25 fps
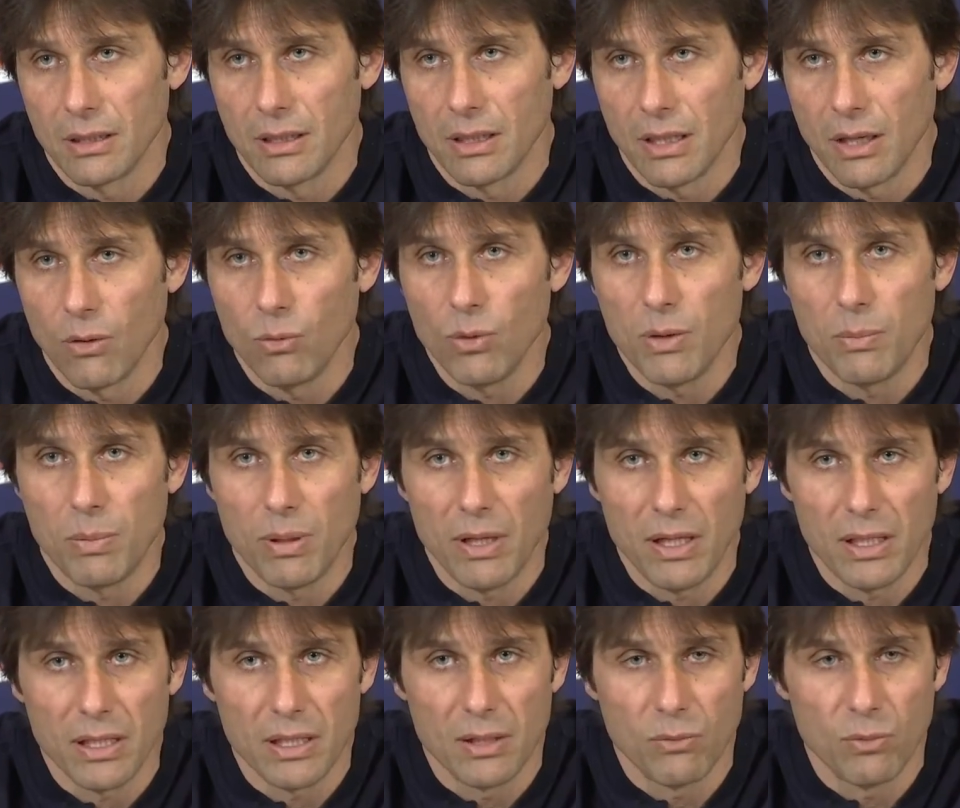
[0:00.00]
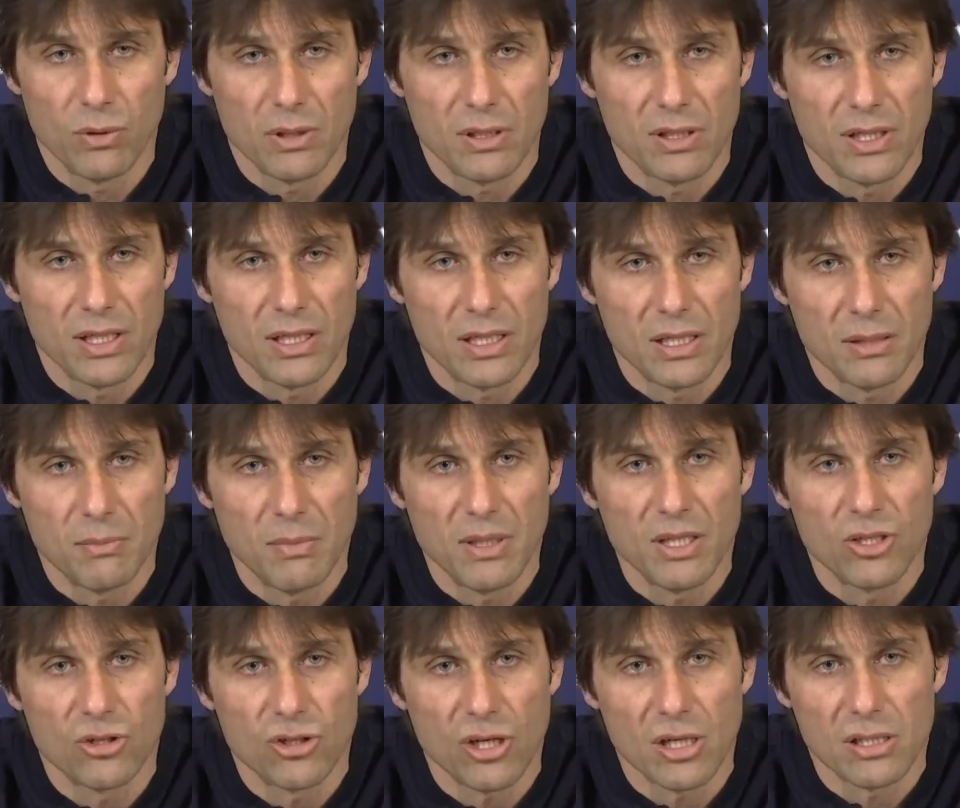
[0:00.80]
we created
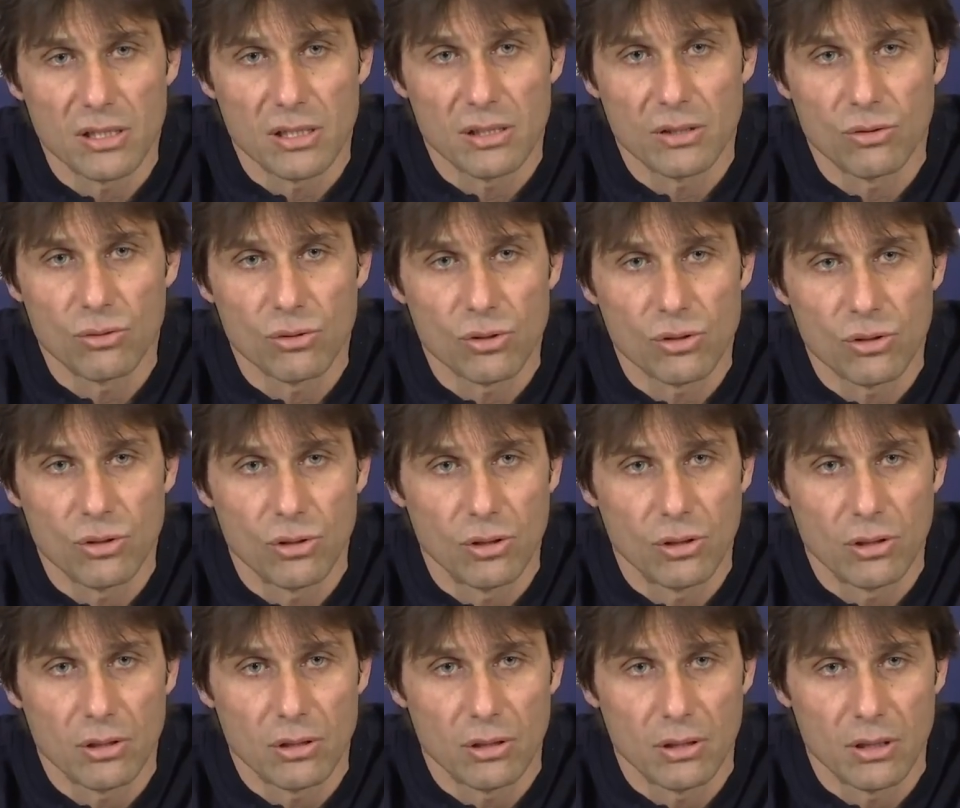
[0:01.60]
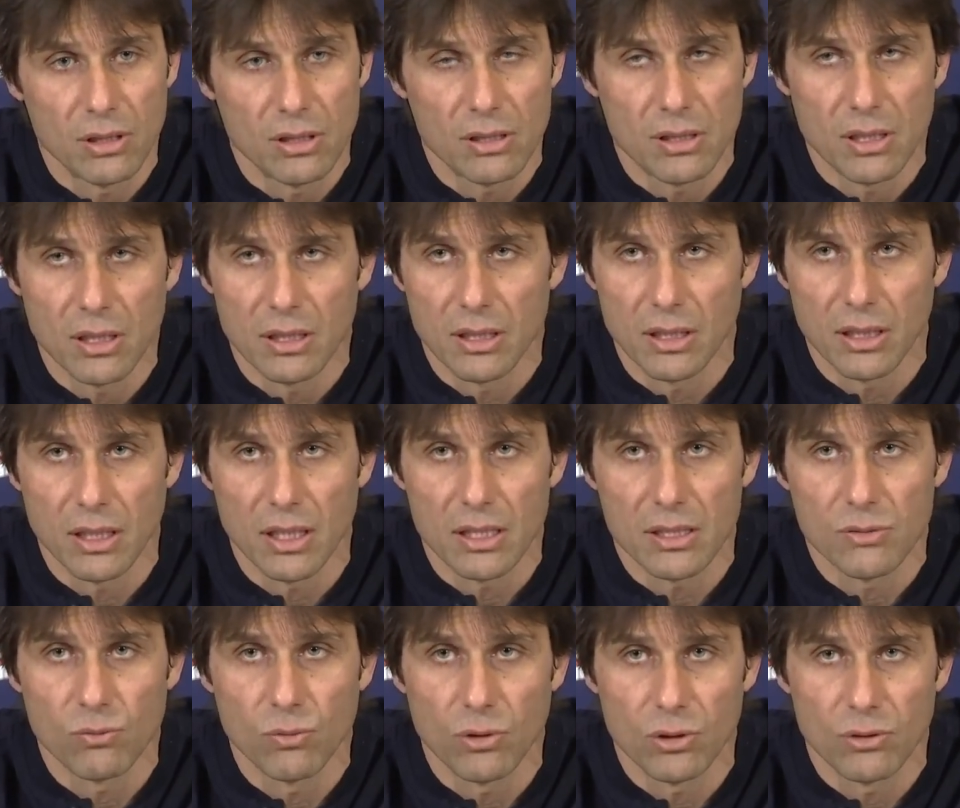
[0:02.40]
many chances to score. Instead,
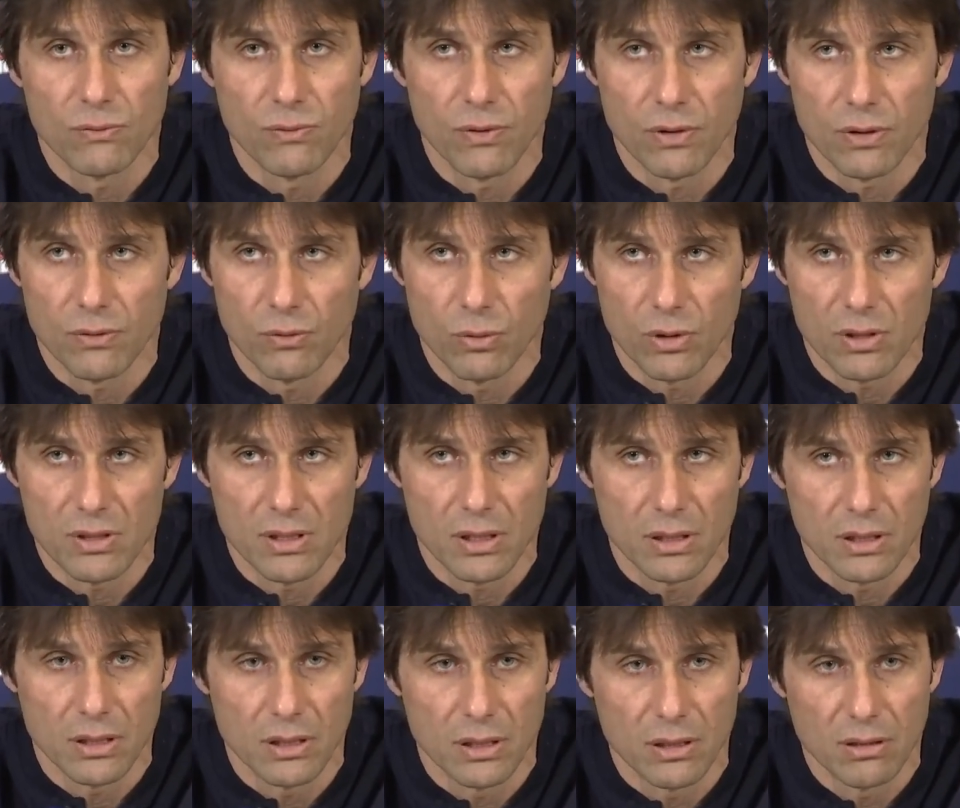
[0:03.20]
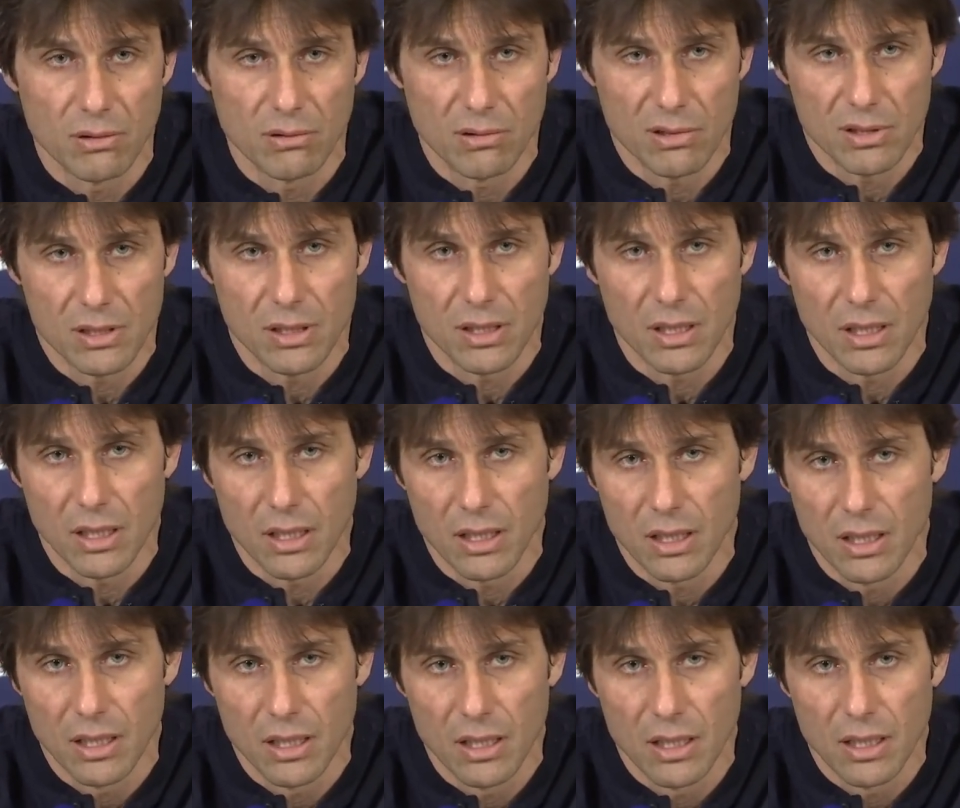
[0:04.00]
against Watford was a
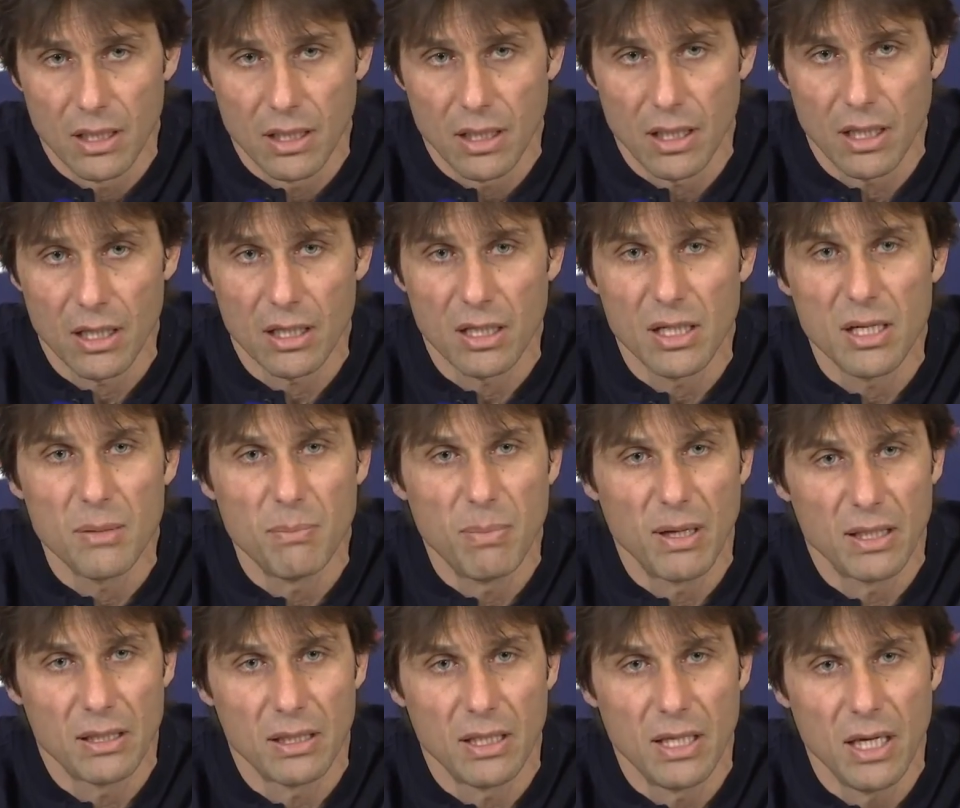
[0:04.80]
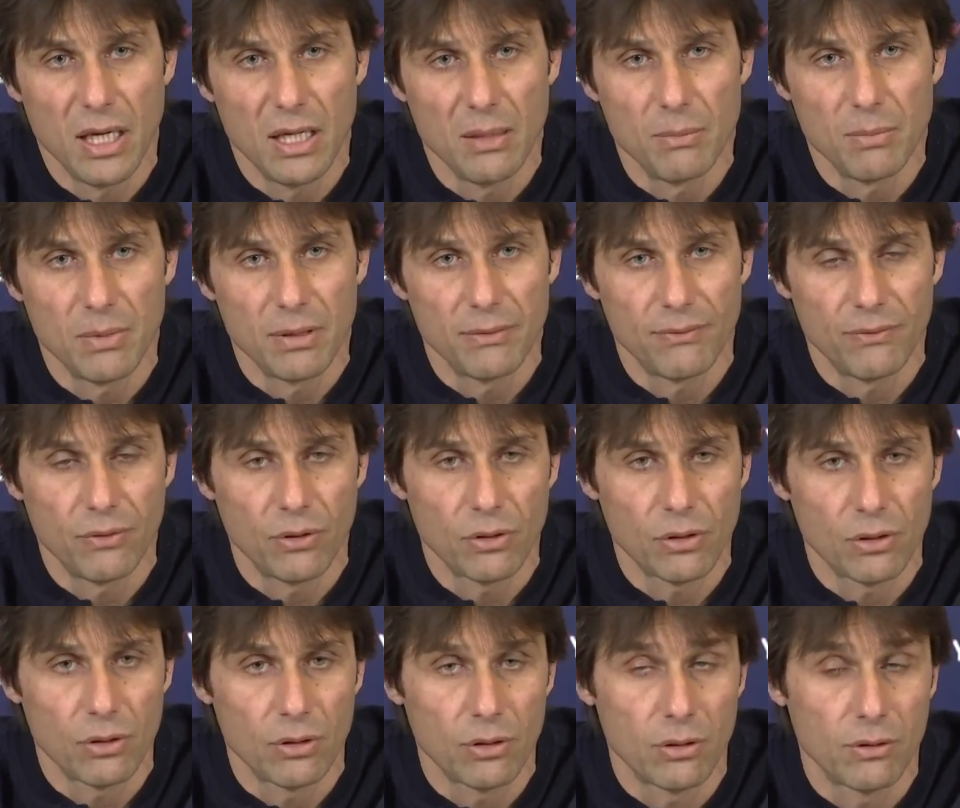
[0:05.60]
really bad game
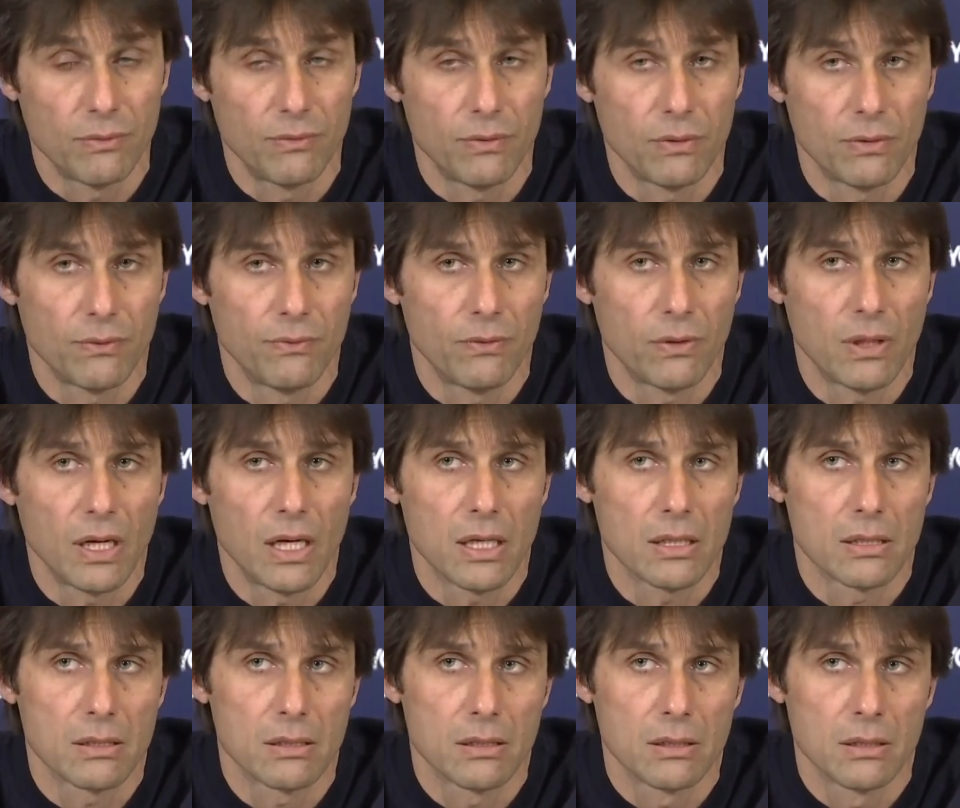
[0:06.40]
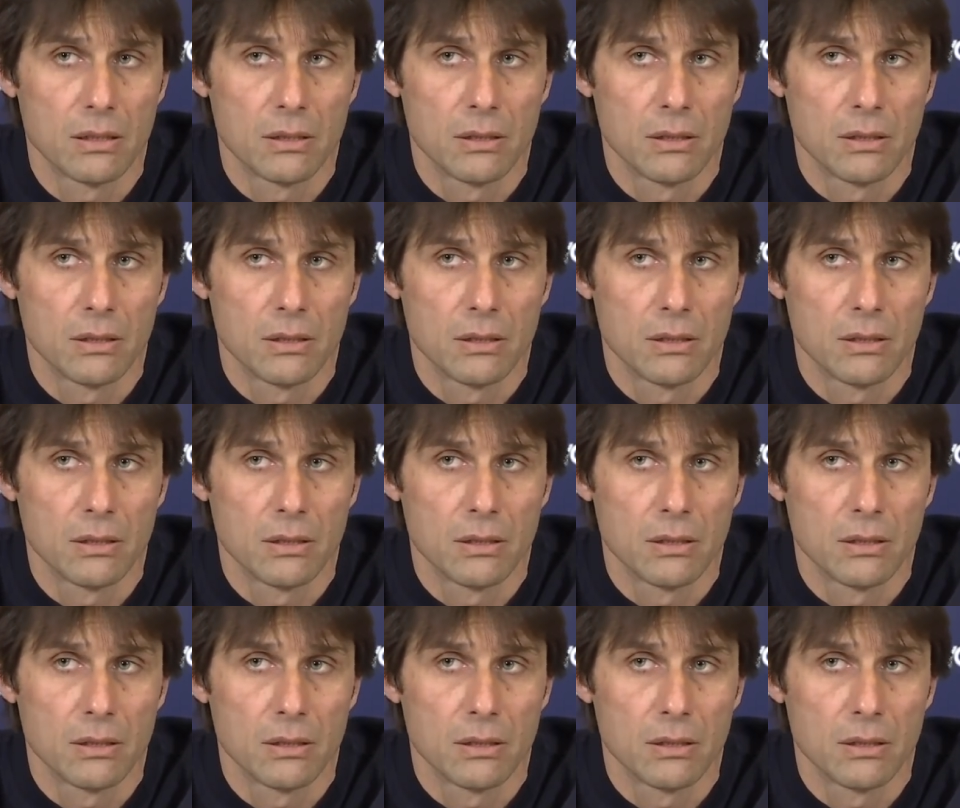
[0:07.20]
for us.